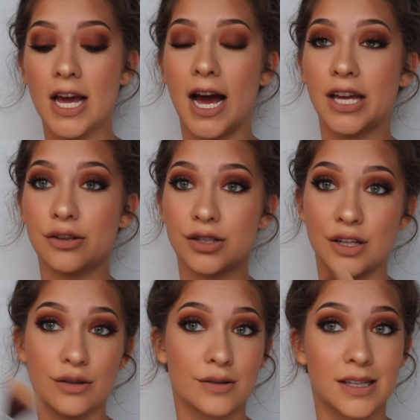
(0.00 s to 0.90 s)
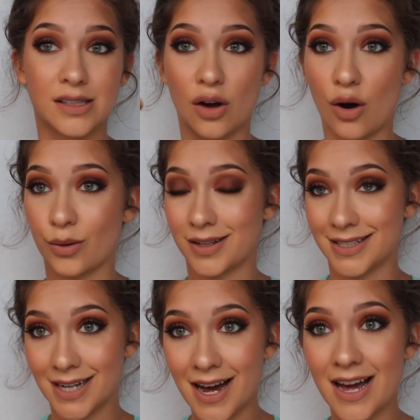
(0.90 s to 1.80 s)
I used to use this all the
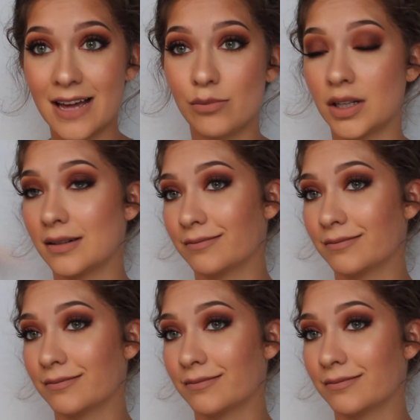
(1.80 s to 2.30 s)
time.